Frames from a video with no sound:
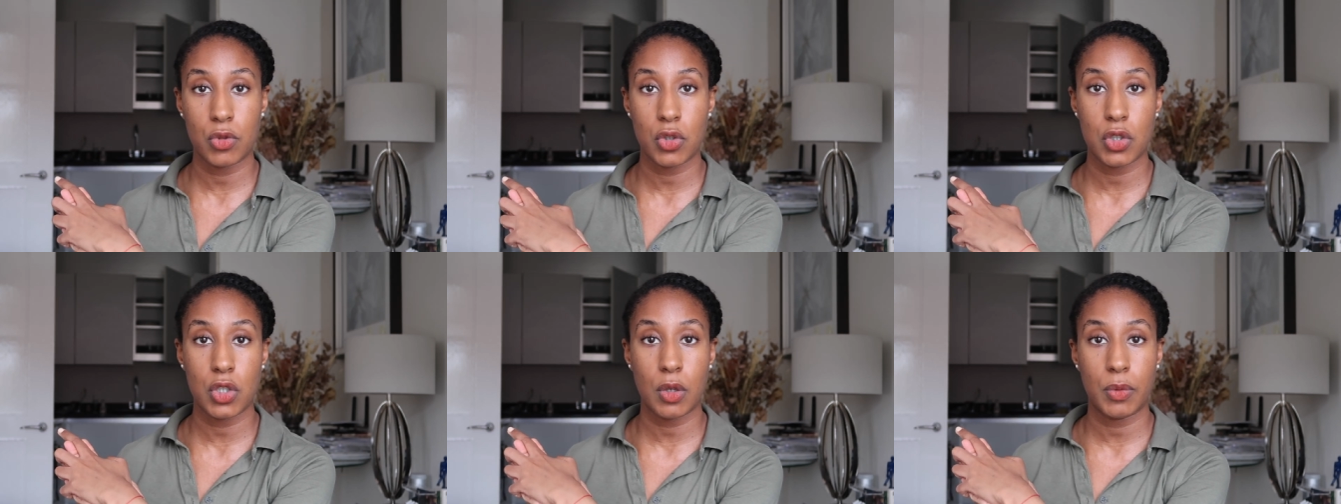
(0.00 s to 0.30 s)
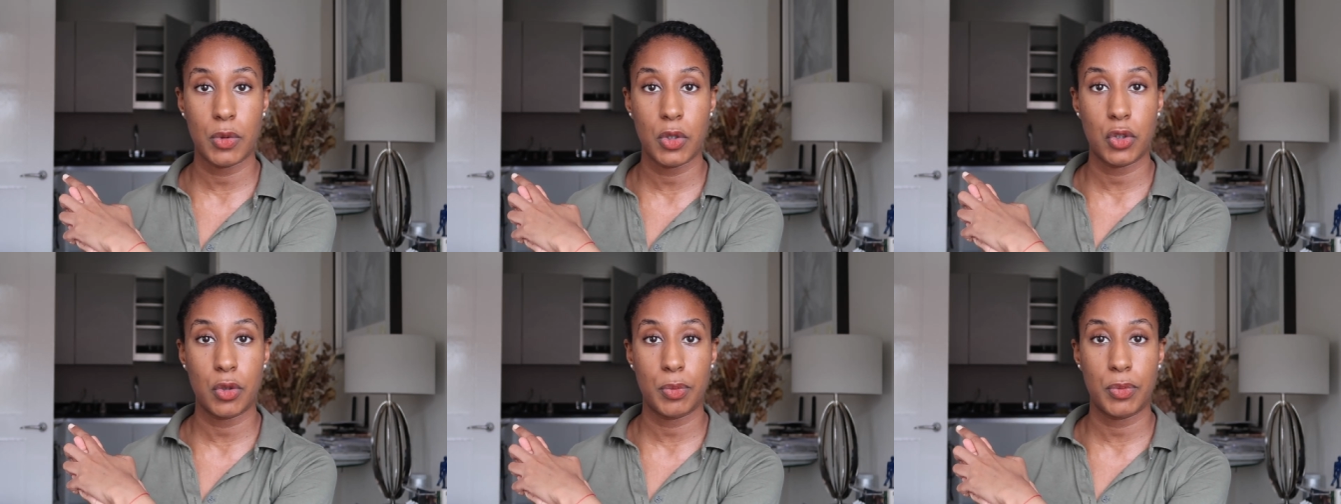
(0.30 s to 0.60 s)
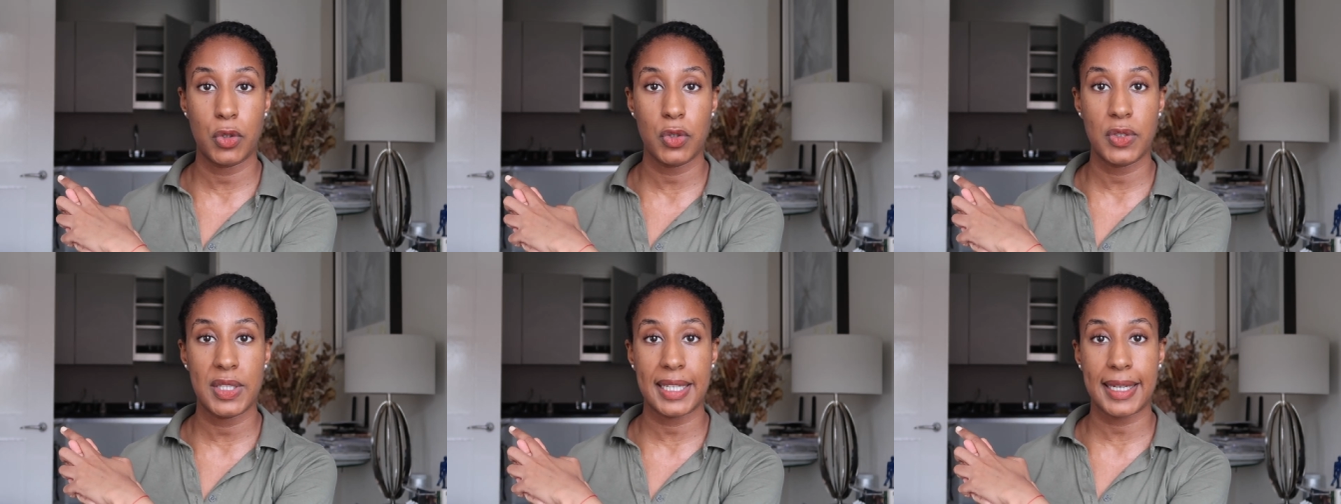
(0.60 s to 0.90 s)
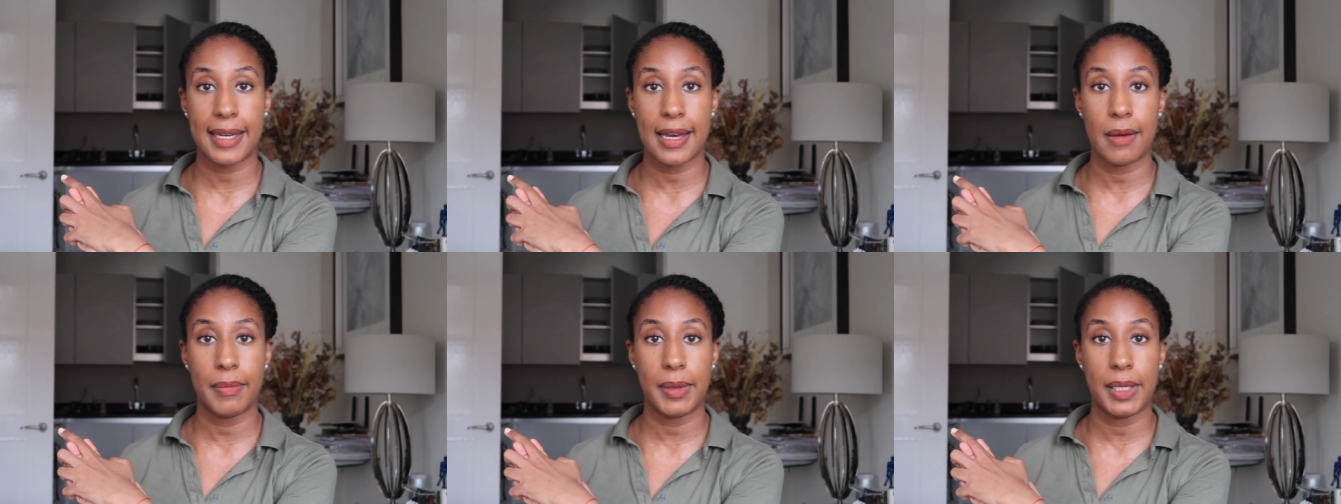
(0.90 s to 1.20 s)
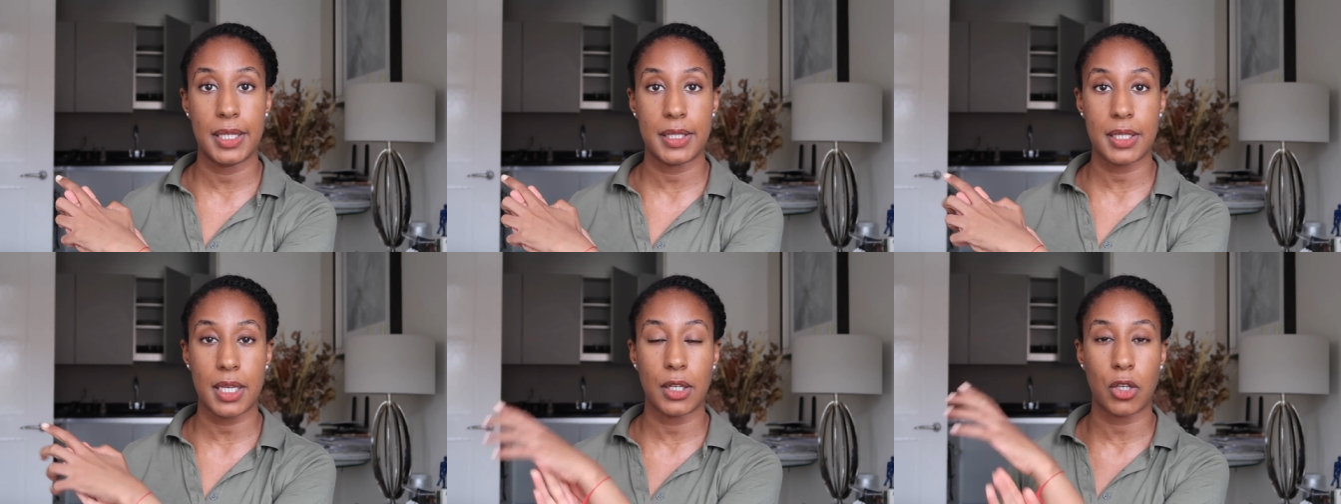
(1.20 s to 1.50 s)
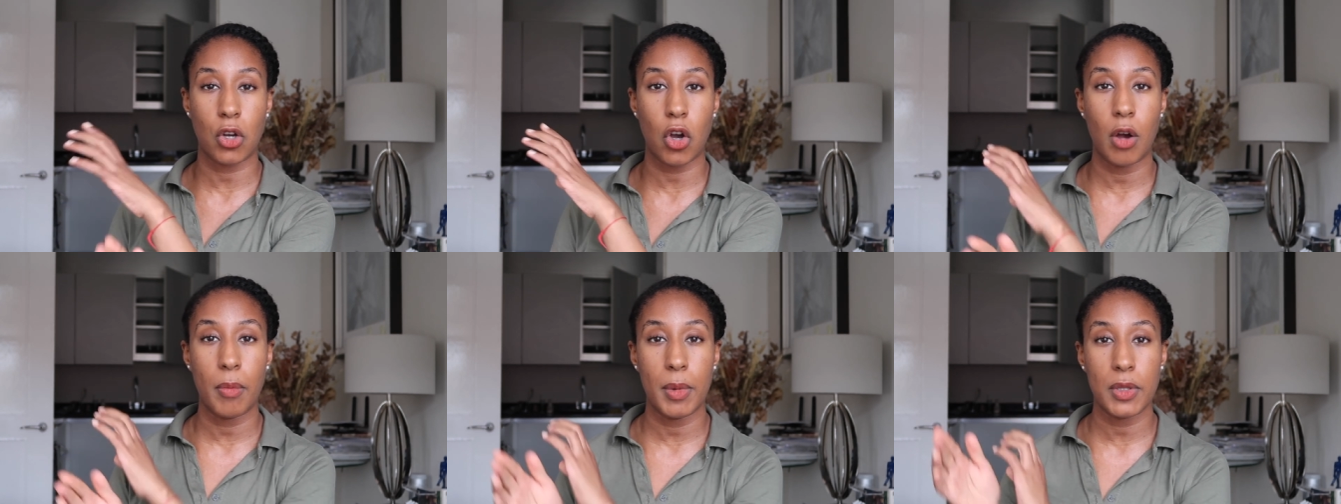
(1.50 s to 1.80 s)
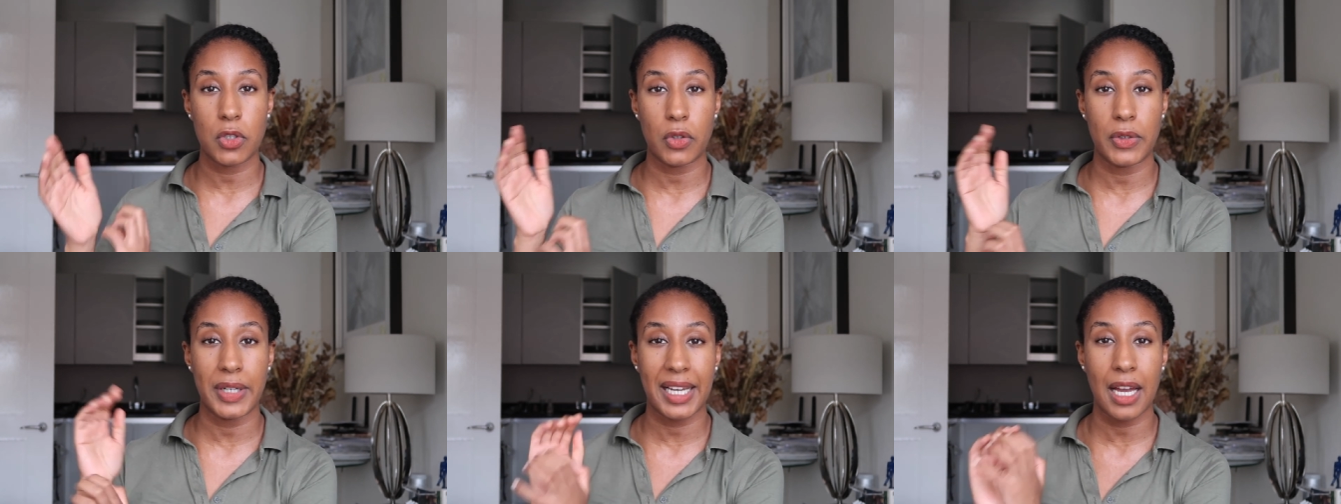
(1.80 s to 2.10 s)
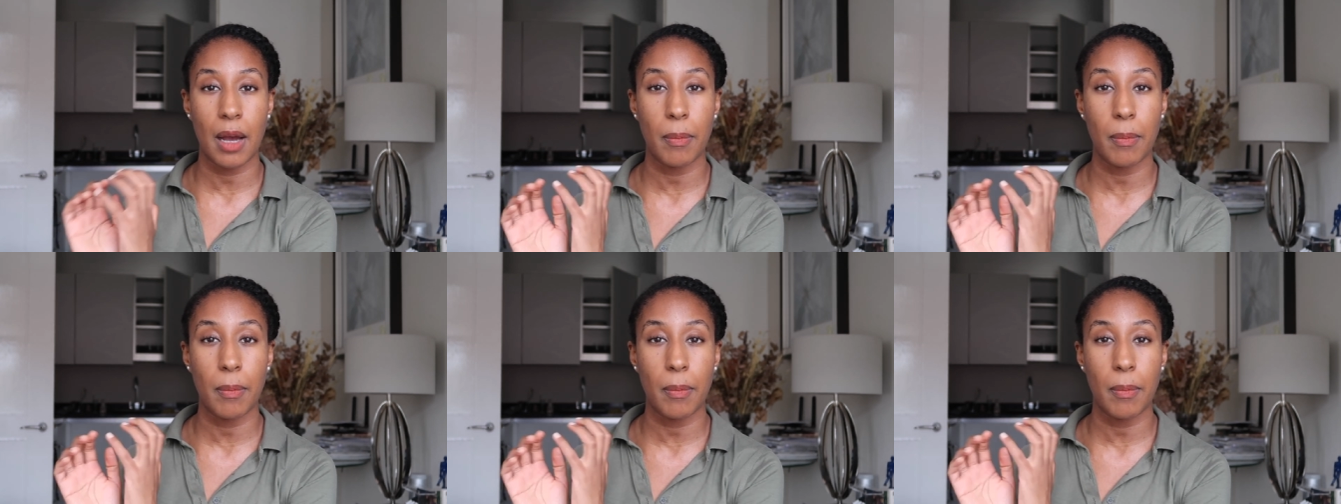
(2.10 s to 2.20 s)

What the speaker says: to show you the beauty cabinet and comment on a